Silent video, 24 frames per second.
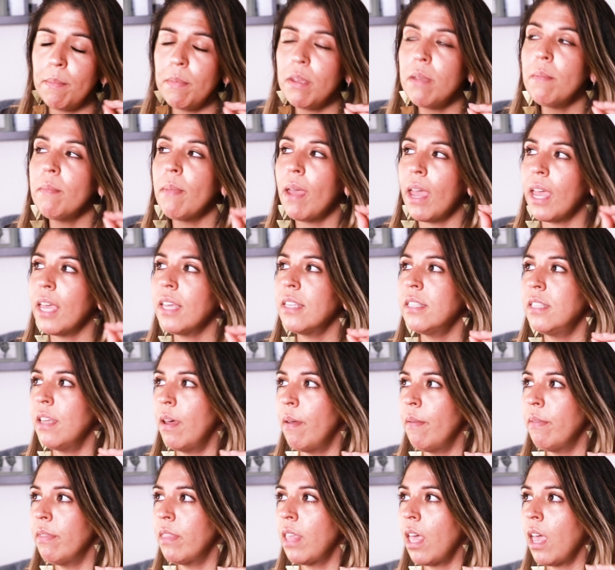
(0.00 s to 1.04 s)
me make
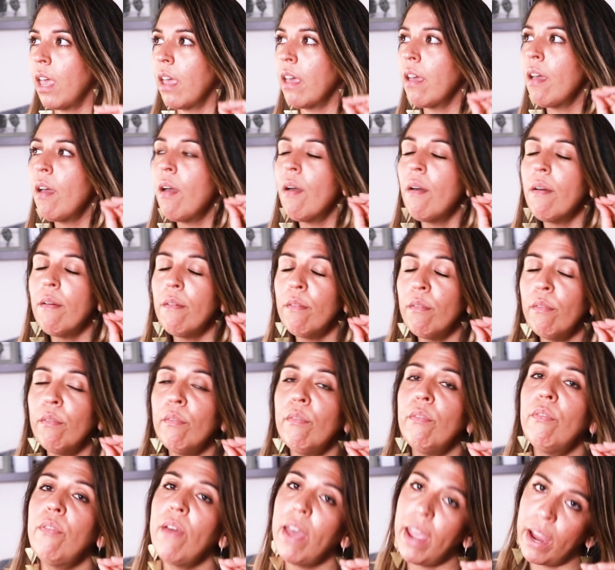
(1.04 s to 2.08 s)
something
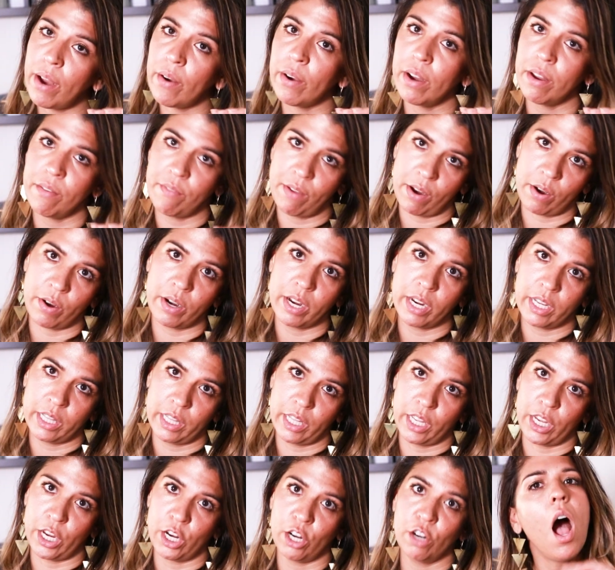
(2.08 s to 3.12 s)
very, very
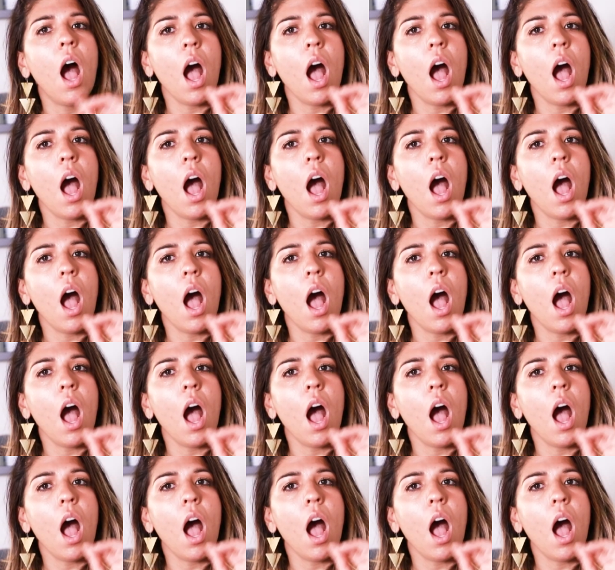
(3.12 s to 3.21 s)
clear.